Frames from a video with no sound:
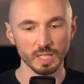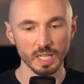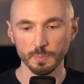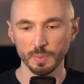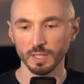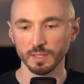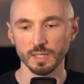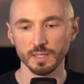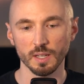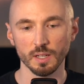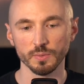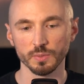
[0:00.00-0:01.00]
deep into
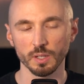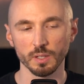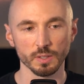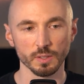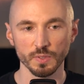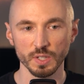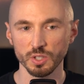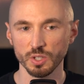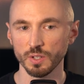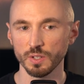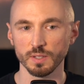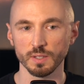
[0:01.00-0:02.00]
detail for all of their
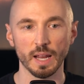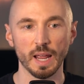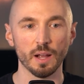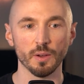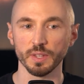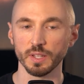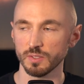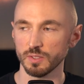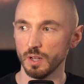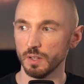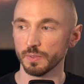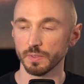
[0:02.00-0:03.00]
features and how they
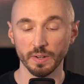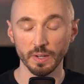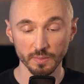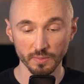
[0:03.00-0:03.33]
solve for very,